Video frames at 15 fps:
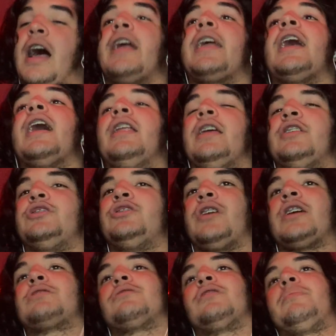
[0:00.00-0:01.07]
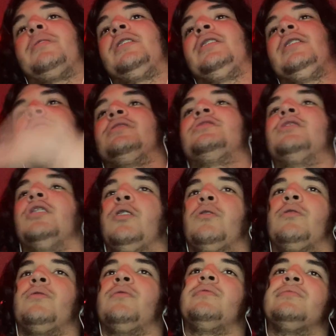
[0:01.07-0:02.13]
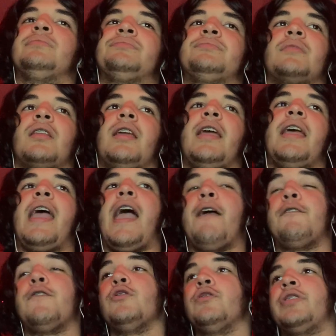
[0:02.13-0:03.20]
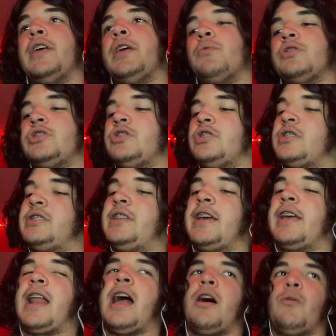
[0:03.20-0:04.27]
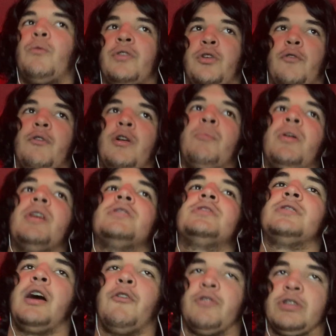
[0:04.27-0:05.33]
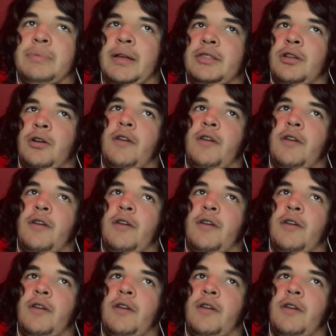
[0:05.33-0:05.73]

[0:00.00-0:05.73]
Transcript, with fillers: Again, it's your expert opinion, so if you think we should just stick it out with overhead press, I'll respect it.